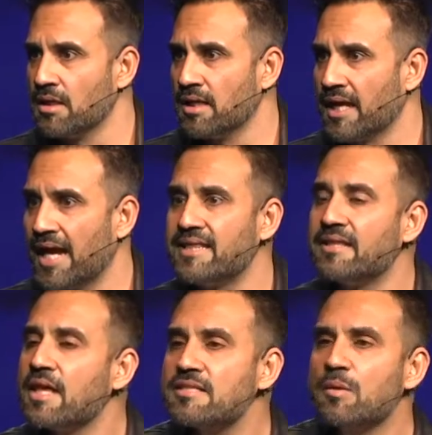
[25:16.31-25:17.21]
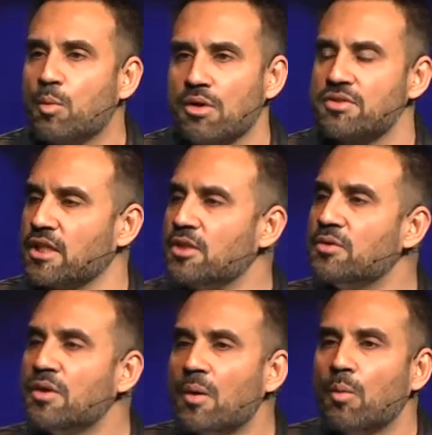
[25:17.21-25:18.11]
And that's the worst thing. You
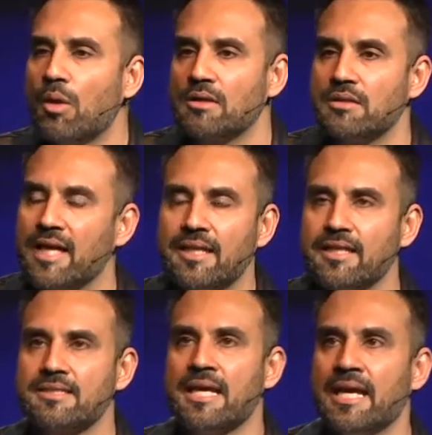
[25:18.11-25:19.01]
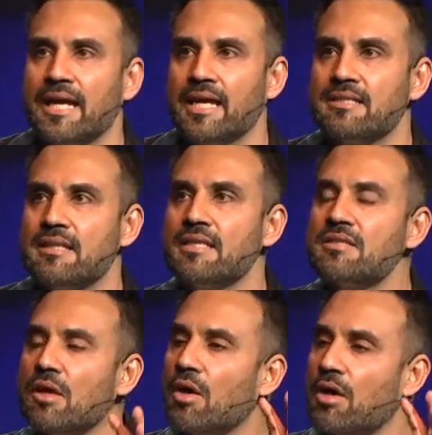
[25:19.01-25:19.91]
don't want that.
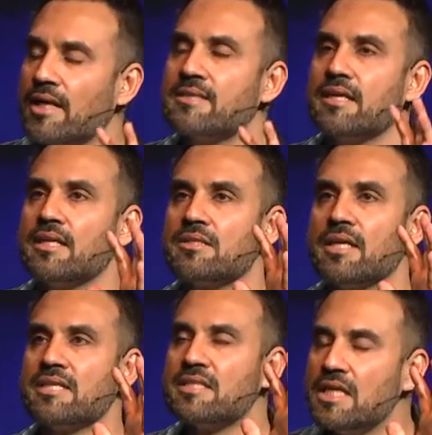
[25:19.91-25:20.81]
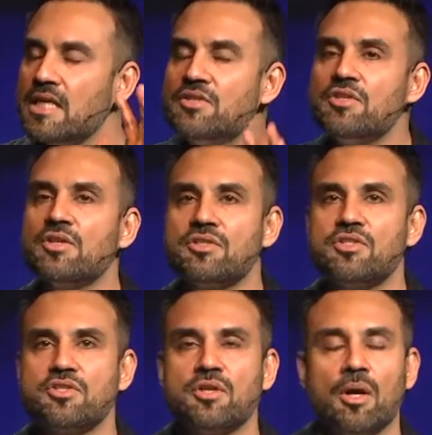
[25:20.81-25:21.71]
It's easier to
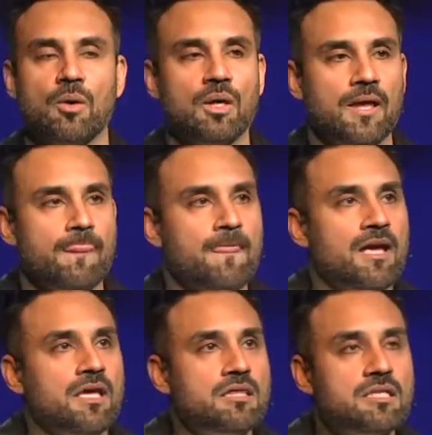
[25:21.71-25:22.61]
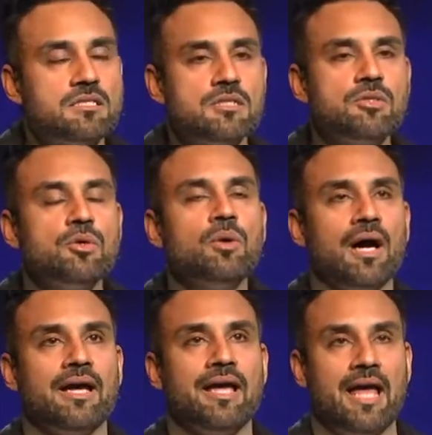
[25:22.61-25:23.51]
just go, this is who
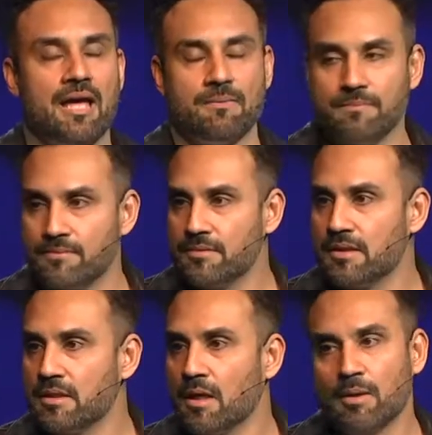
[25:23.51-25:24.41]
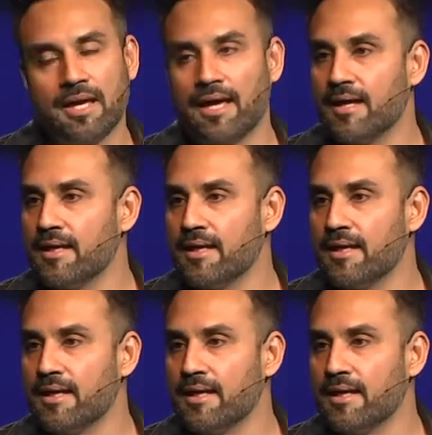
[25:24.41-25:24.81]
I am, okay?